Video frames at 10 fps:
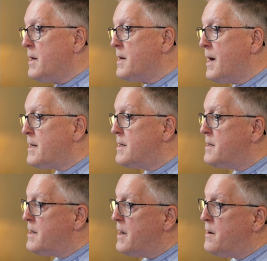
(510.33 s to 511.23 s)
Now I
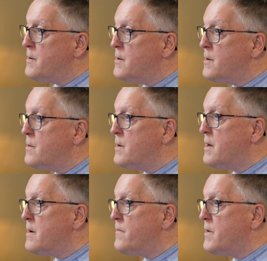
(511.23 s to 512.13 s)
can tell you
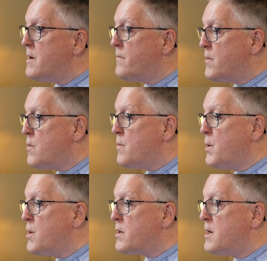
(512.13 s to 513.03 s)
if if you're a
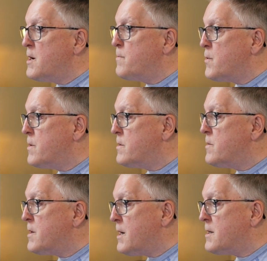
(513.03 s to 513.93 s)
bookkeeper and
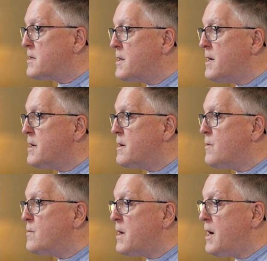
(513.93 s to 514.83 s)
you're not staying
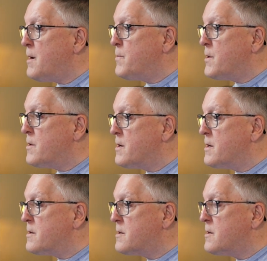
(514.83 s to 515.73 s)
on top of
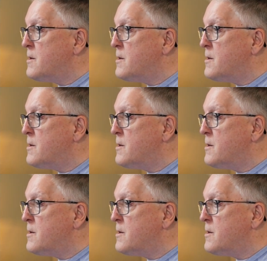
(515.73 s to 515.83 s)
this,